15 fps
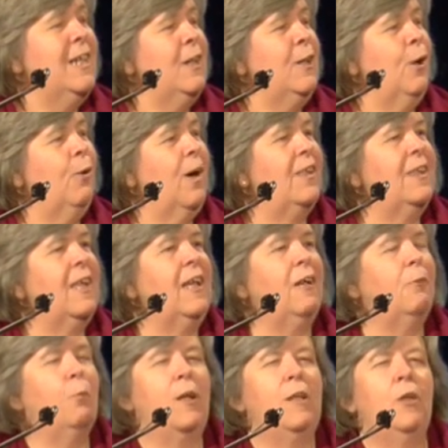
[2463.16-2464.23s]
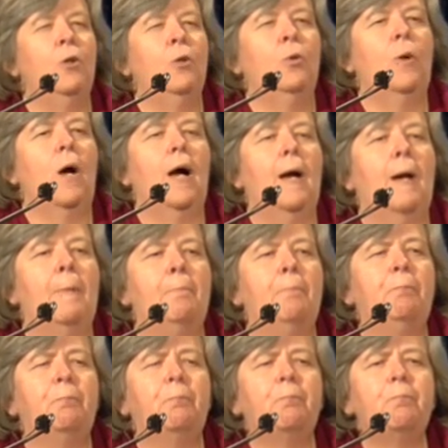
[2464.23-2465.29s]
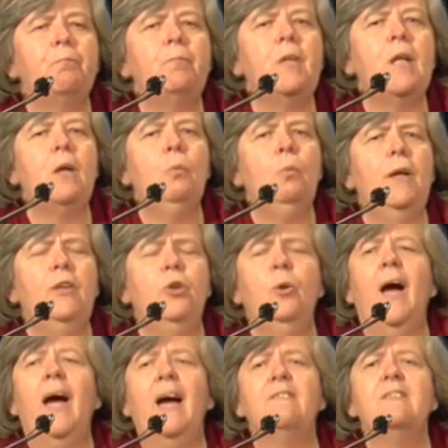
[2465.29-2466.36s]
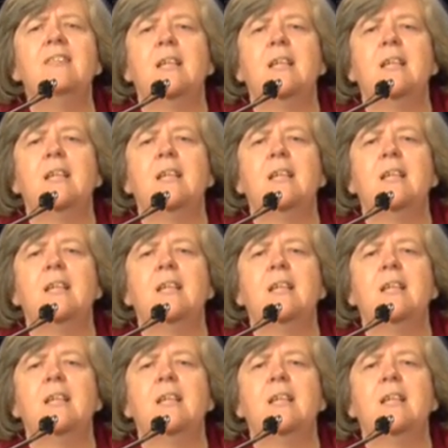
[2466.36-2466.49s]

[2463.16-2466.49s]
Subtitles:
you know, I think when you have